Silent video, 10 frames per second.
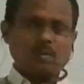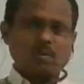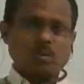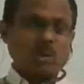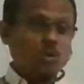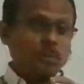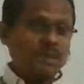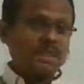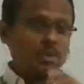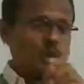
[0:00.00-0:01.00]
What could be
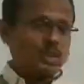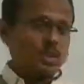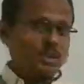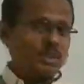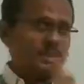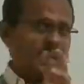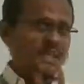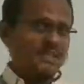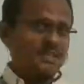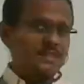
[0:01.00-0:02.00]
the structure that
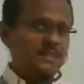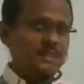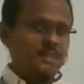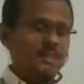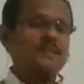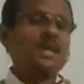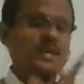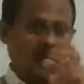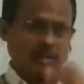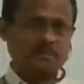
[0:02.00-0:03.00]
connects
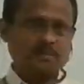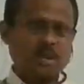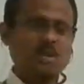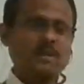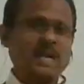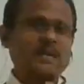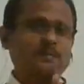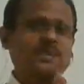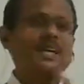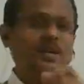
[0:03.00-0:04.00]
grana or granum
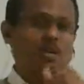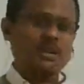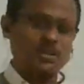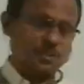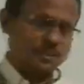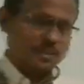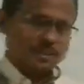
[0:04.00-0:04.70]
thylakoids?